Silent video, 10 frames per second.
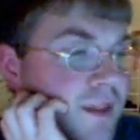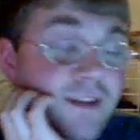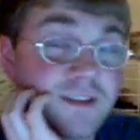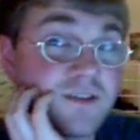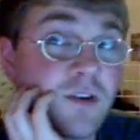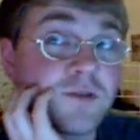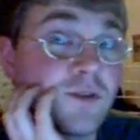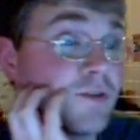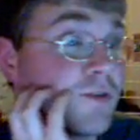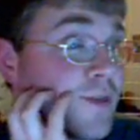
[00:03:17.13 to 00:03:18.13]
That's not a
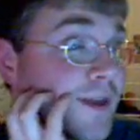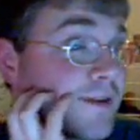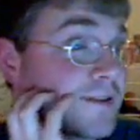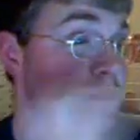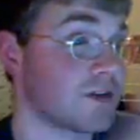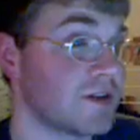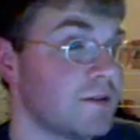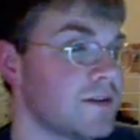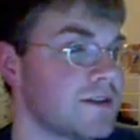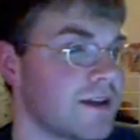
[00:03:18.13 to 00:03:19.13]
good thing, especially
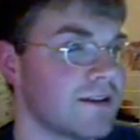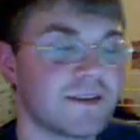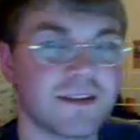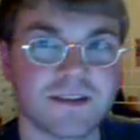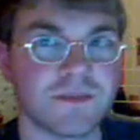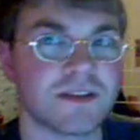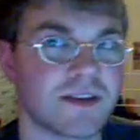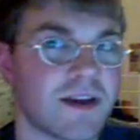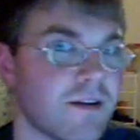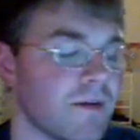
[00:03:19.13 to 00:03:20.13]
with it saying system
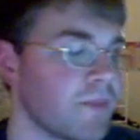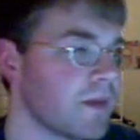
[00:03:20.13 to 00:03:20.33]
disk error.